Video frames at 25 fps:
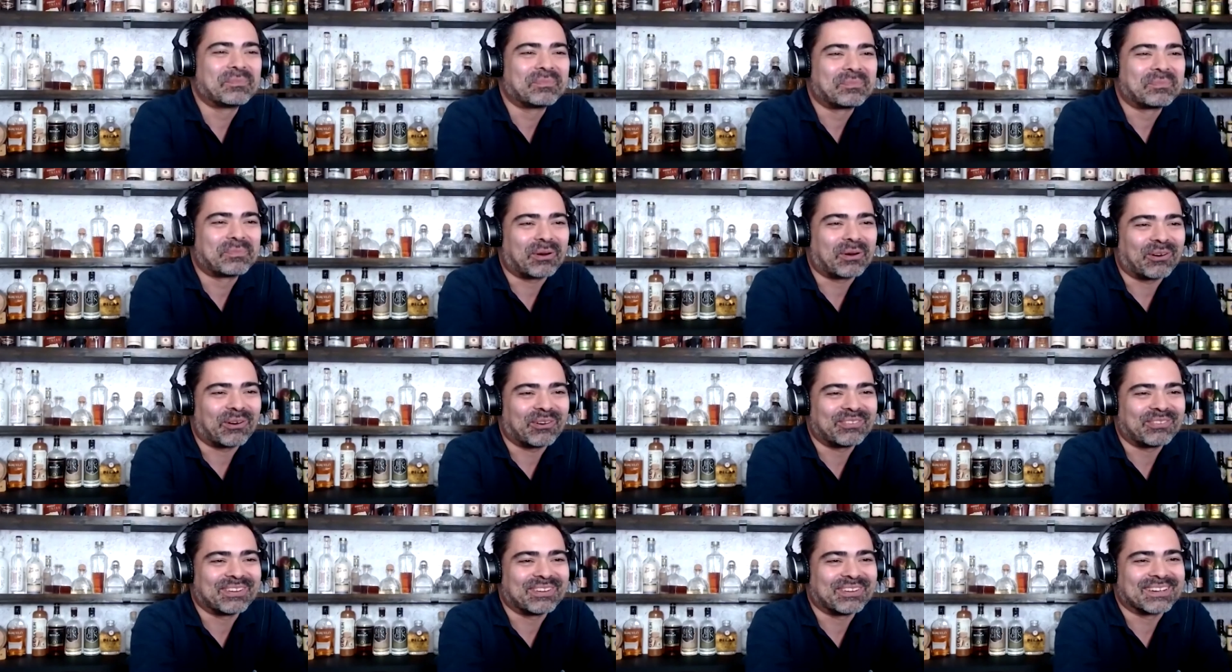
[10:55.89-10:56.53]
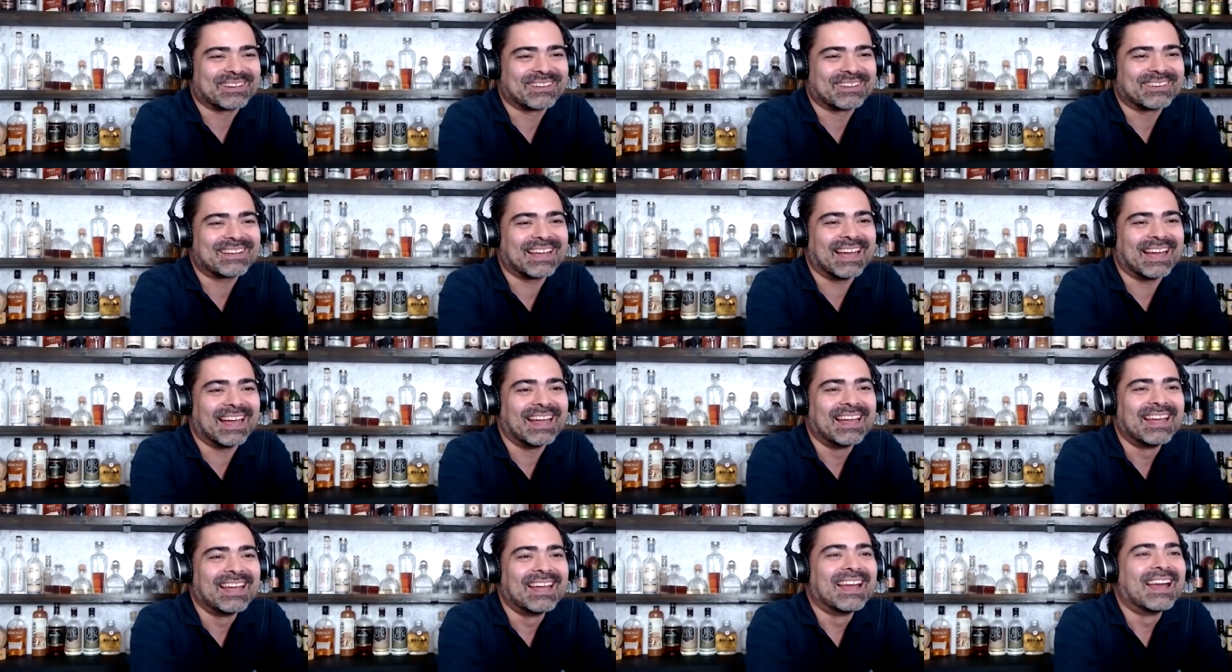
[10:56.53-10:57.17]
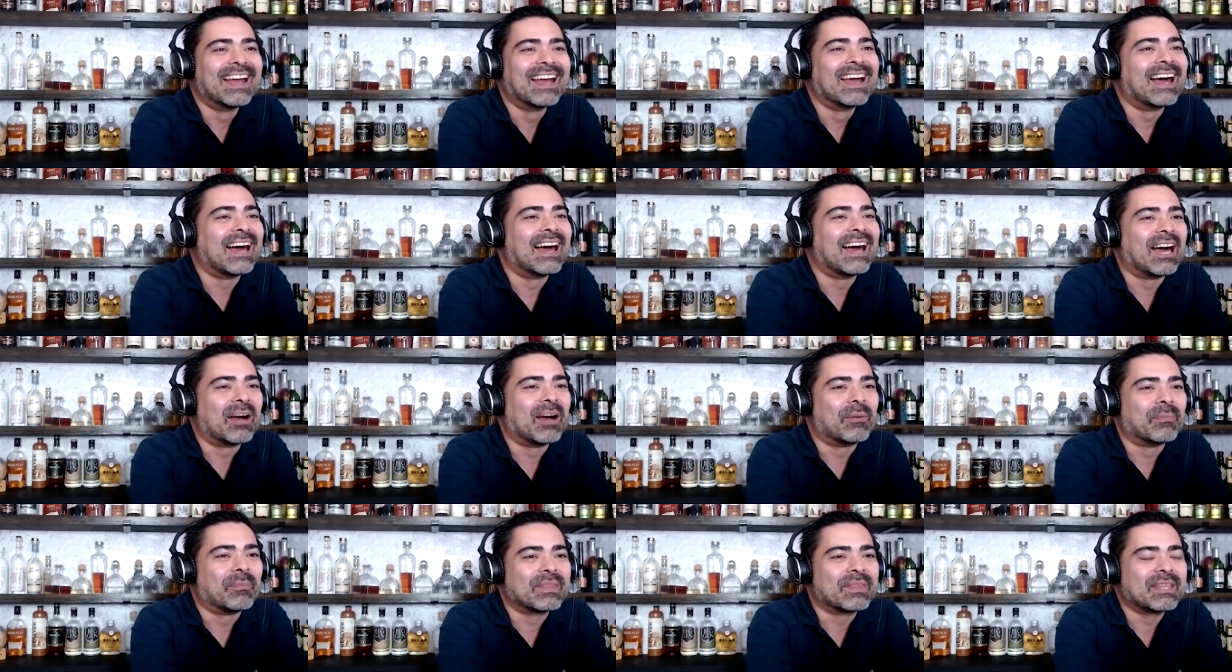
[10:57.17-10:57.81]
Perfect. Okay.
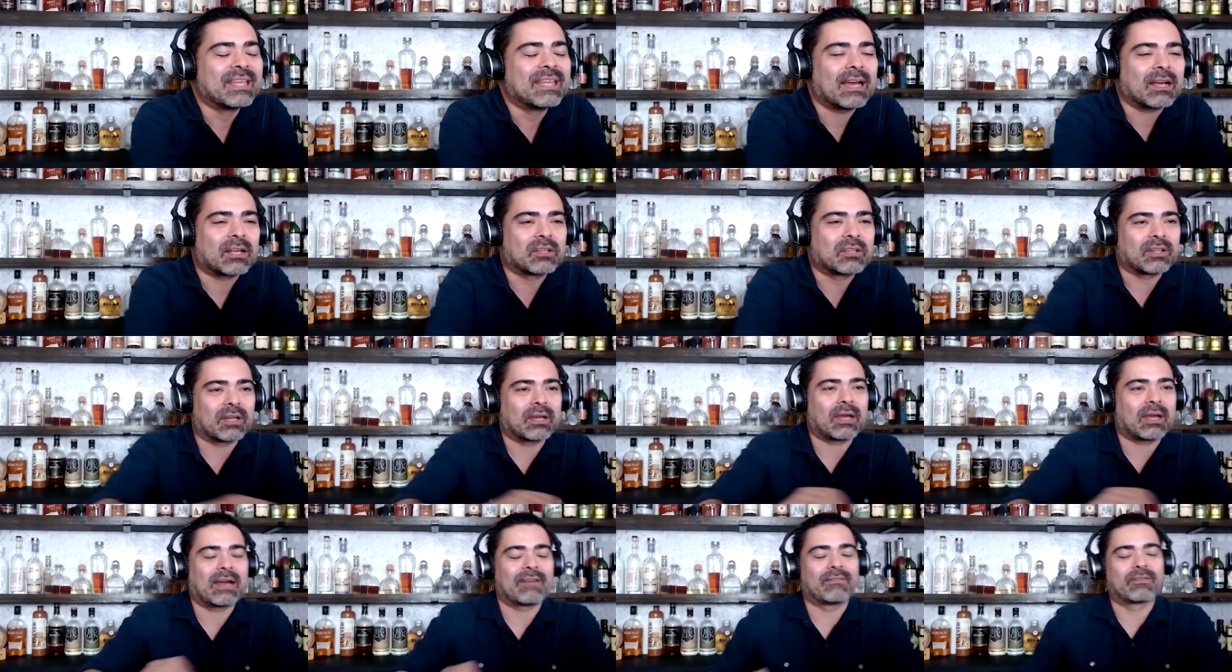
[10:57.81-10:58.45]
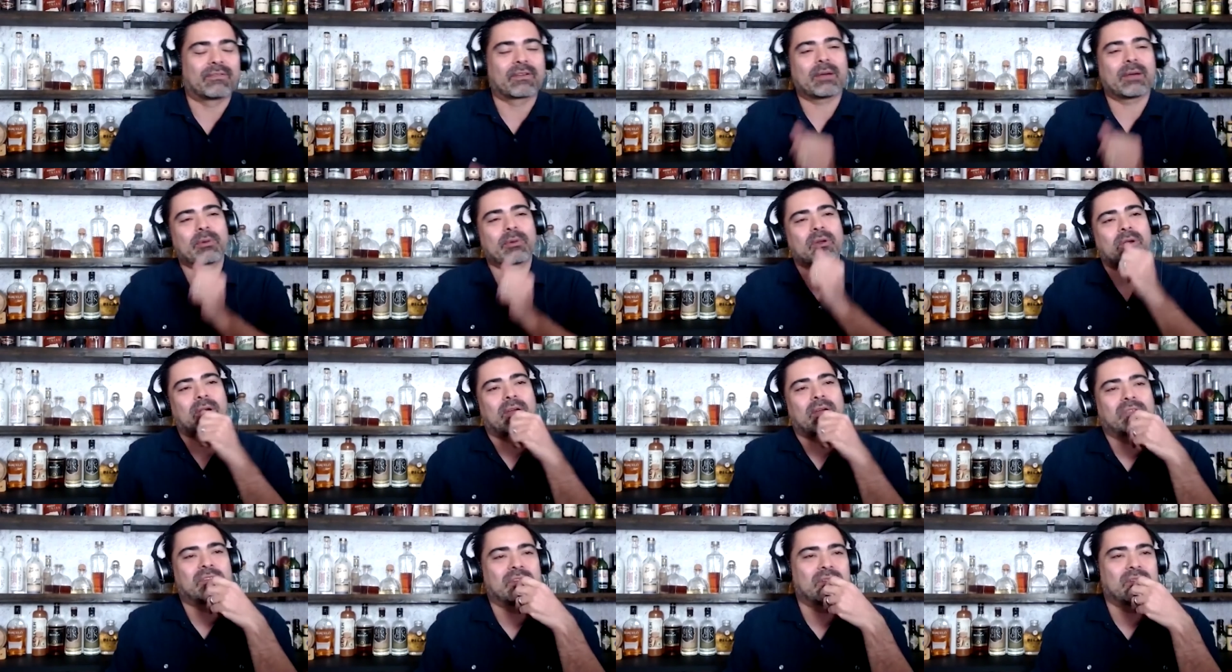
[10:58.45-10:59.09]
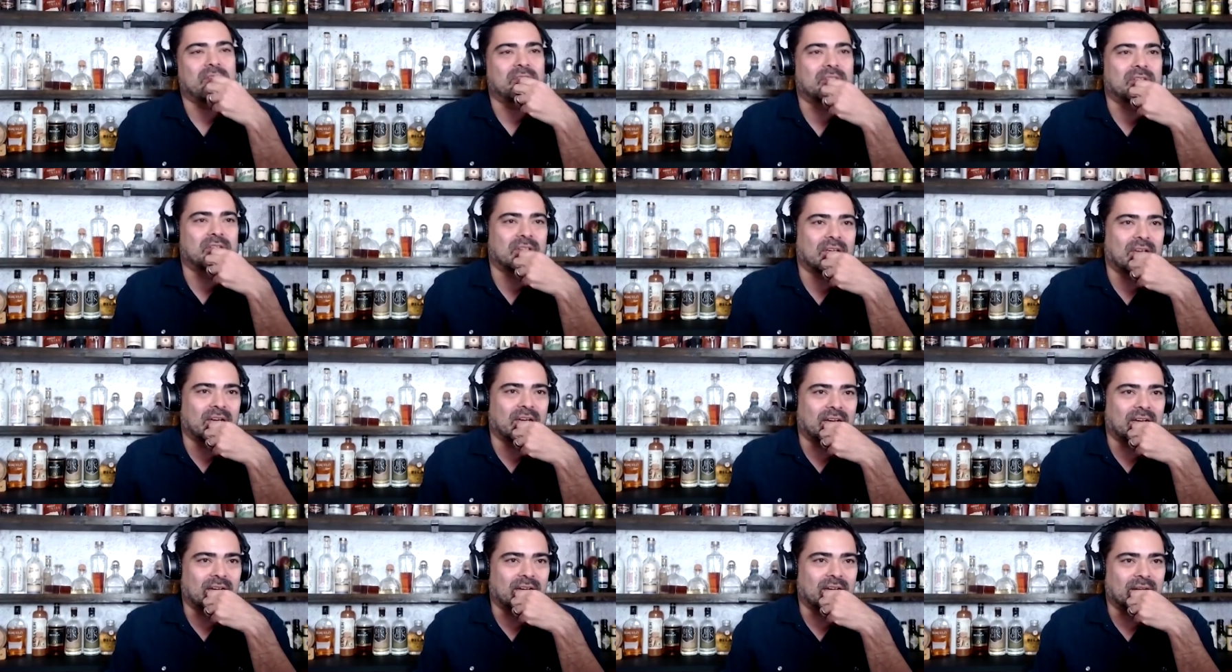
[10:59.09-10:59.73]
Um, yeah, because I've come across these
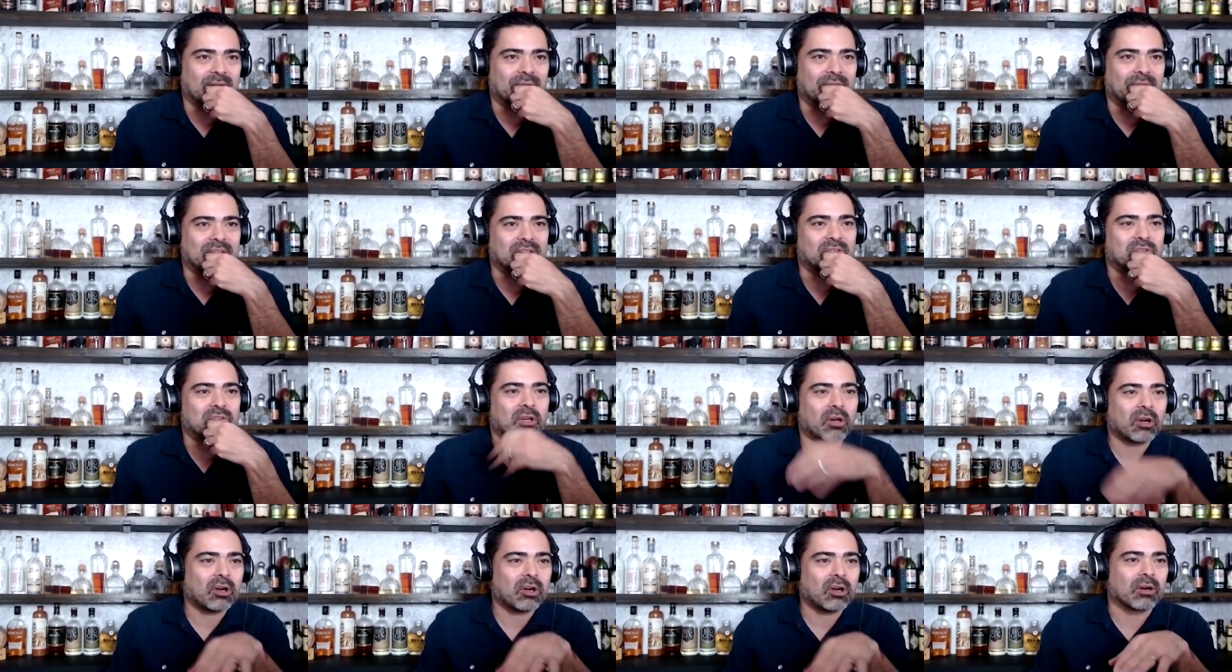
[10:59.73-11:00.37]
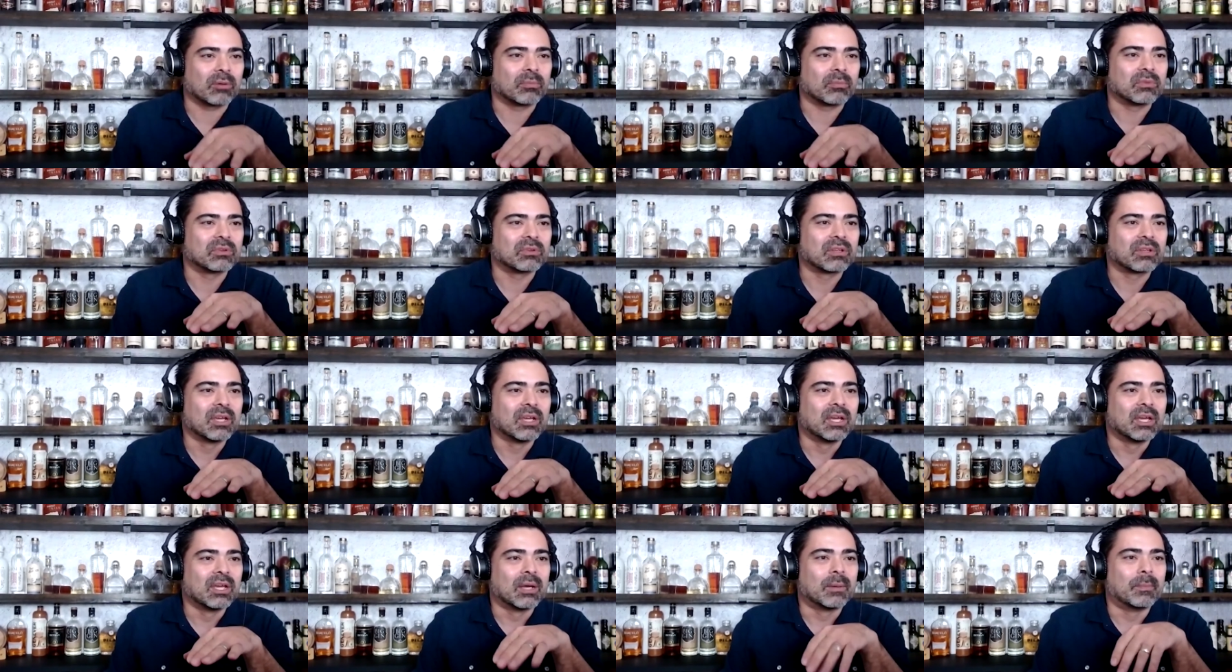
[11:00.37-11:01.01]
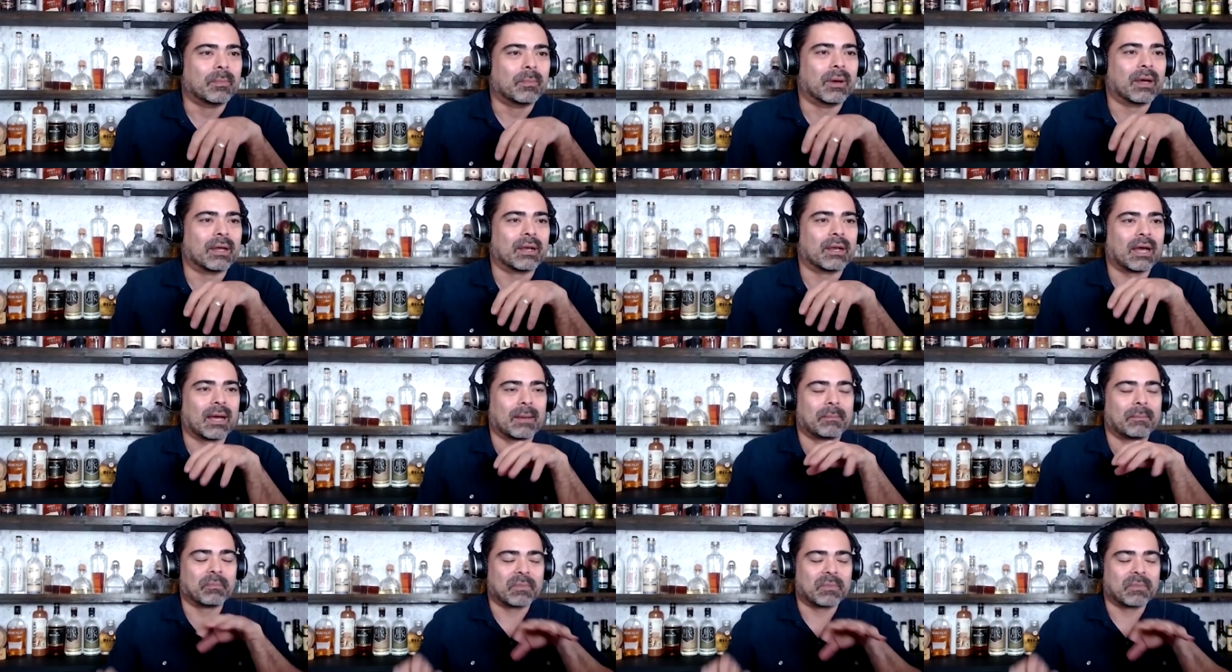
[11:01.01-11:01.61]
uh, these terms, but I